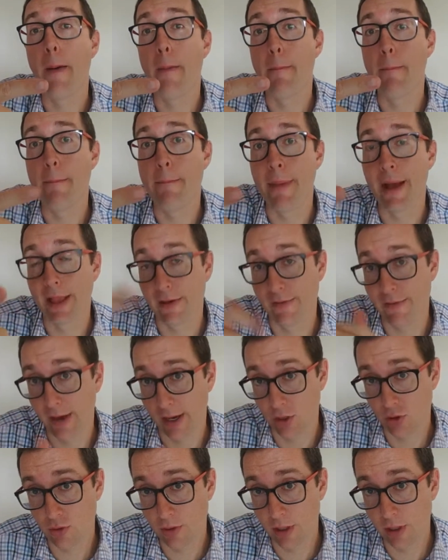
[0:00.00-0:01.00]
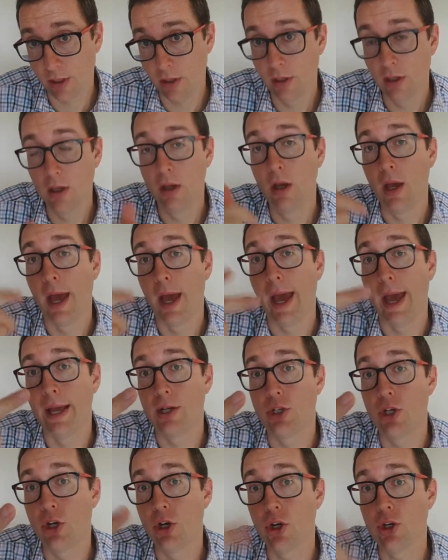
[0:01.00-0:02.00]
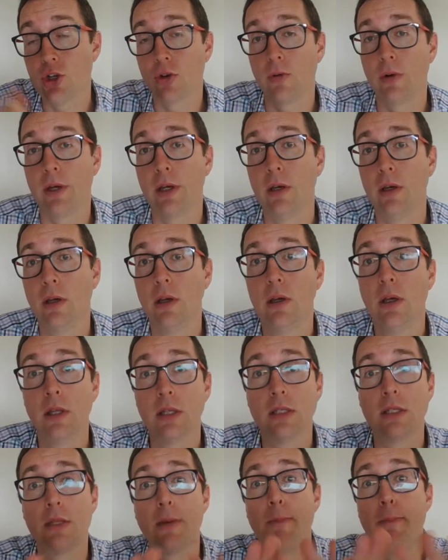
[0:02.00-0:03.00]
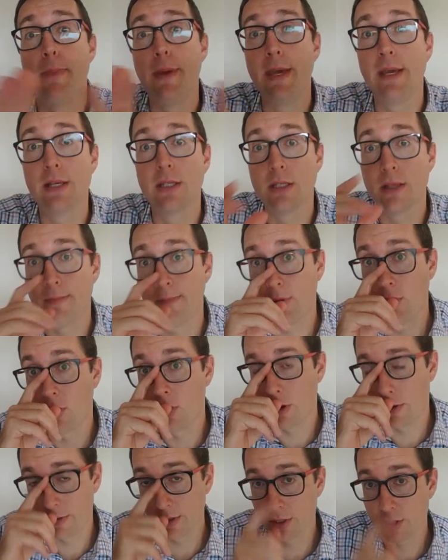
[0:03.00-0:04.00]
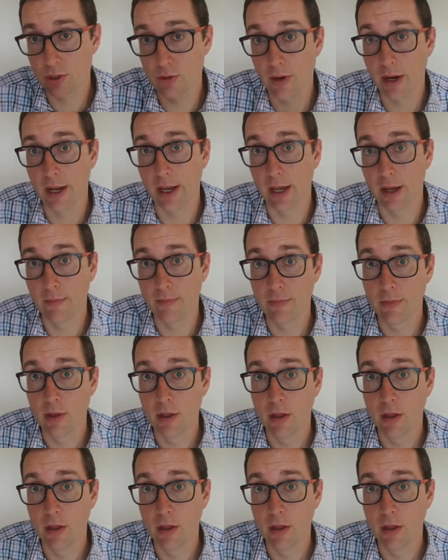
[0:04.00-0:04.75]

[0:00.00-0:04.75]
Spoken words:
manufacturing; and tertiary, it's the biggest employer in Australia,